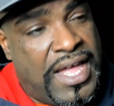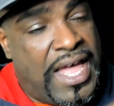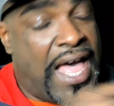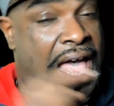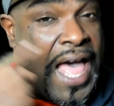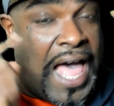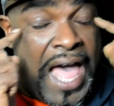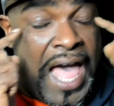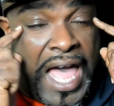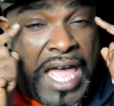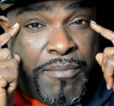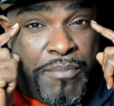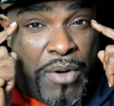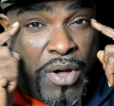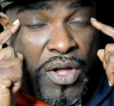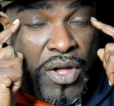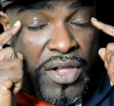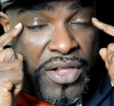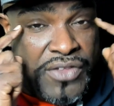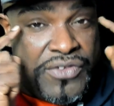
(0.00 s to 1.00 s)

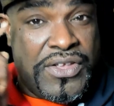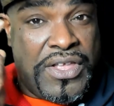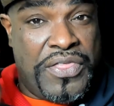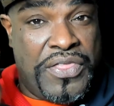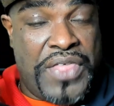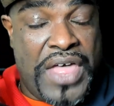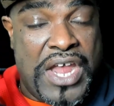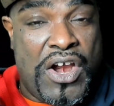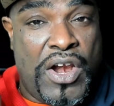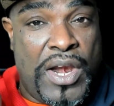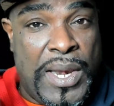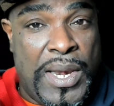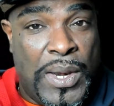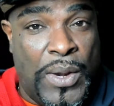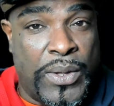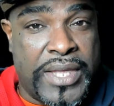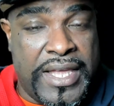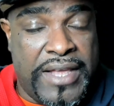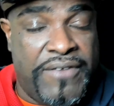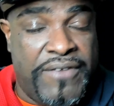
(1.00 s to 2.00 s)
eyeballs that are
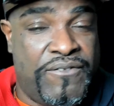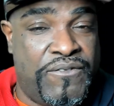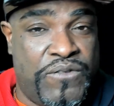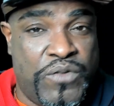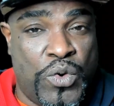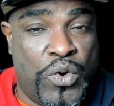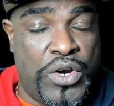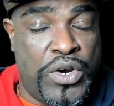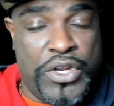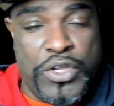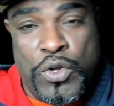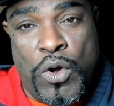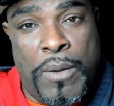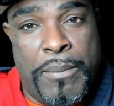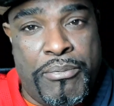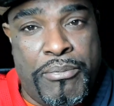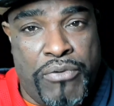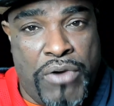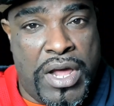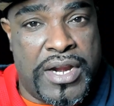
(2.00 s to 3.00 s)
looking for your
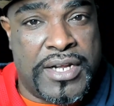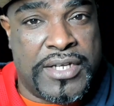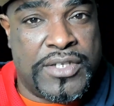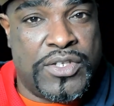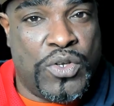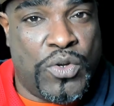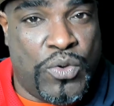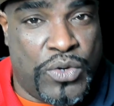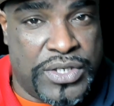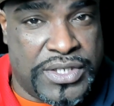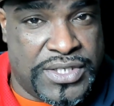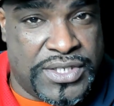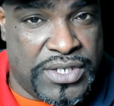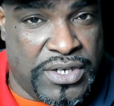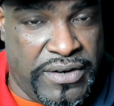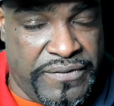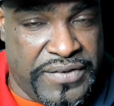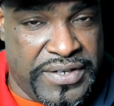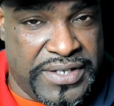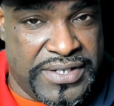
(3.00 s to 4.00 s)
product or
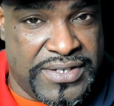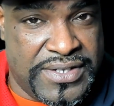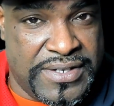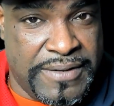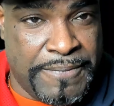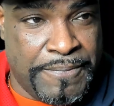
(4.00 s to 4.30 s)
service.